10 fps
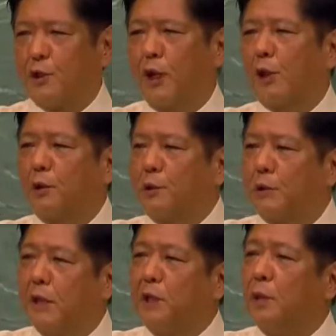shall
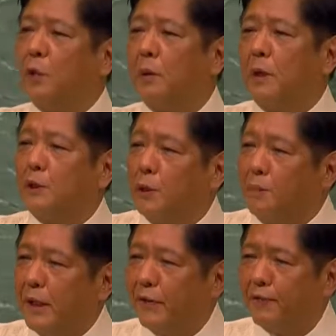continue
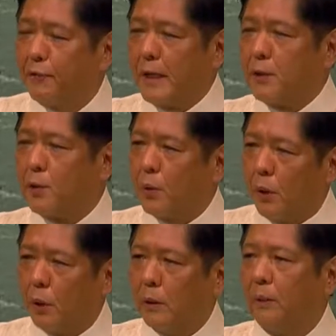to be a friend to
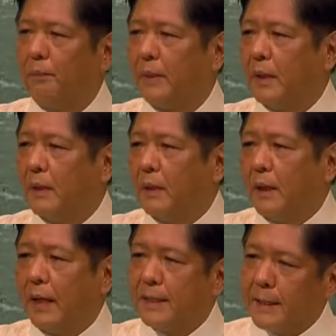all
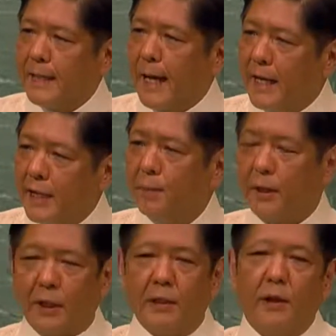and an
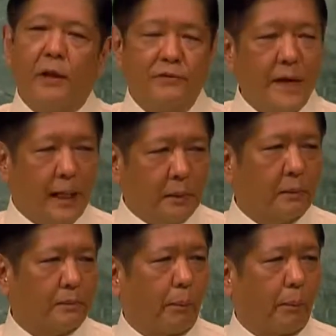enemy of none.